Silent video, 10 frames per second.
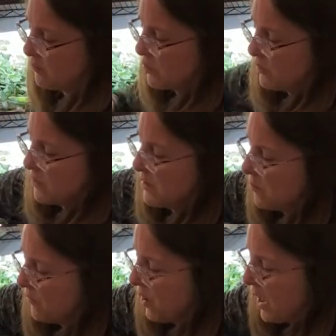which makes
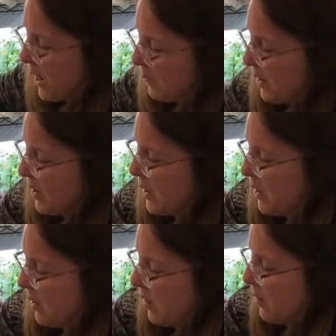me very happy.
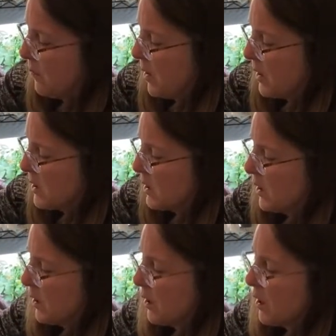But
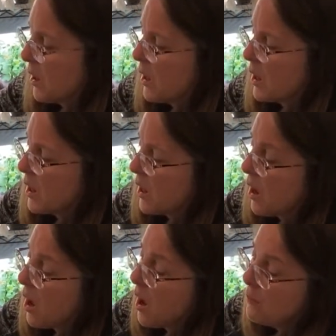
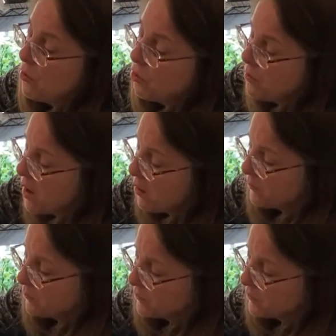I pull them out.